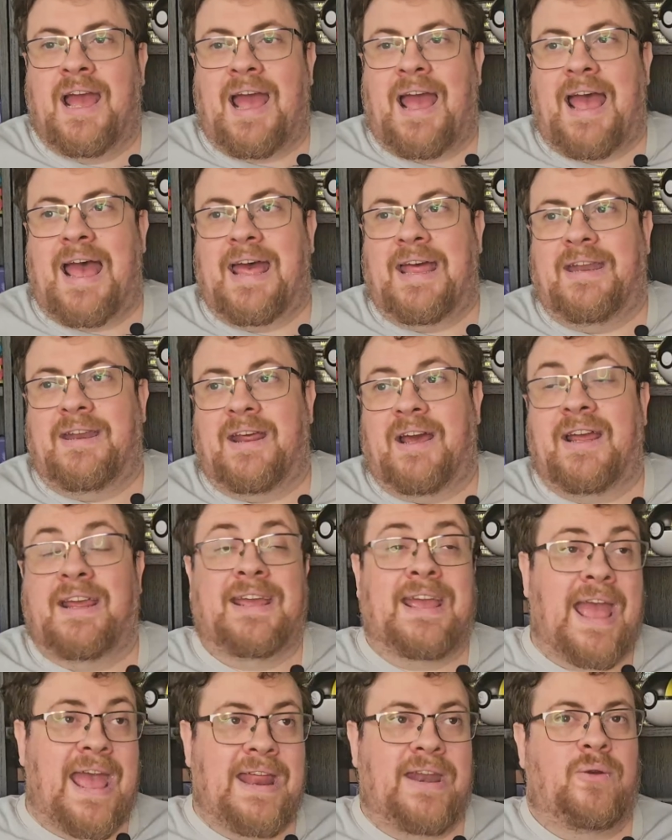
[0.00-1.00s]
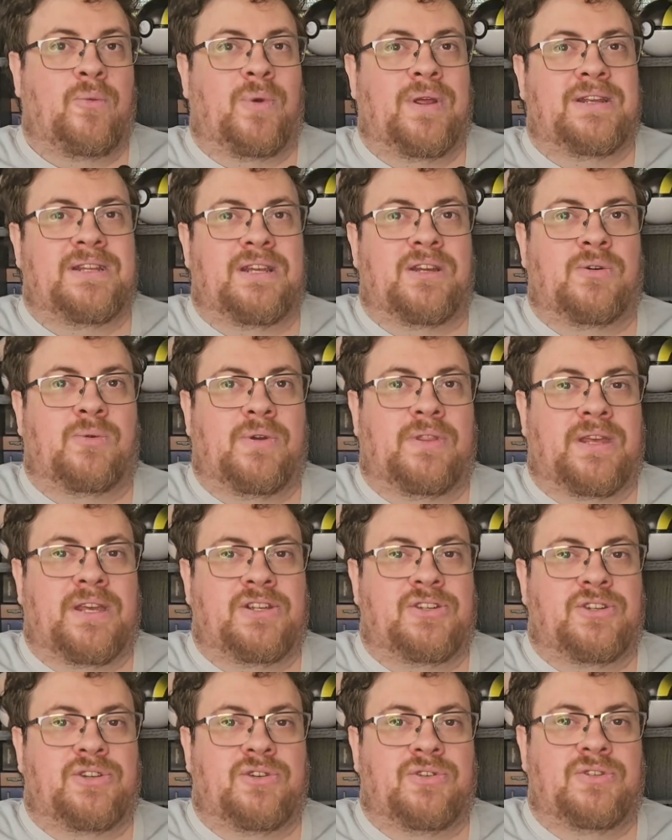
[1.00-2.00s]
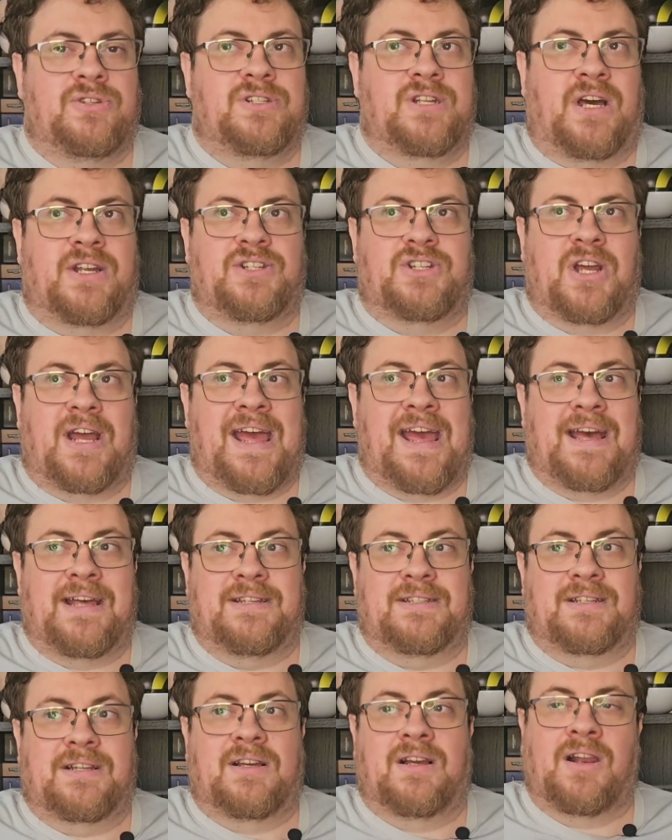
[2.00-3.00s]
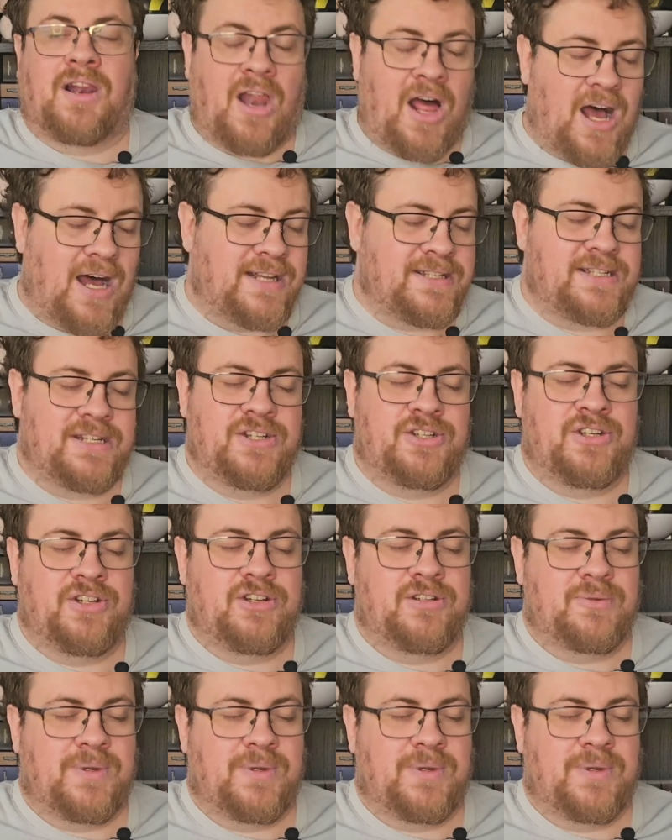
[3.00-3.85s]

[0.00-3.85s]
and again, we deal with issues such as class issues.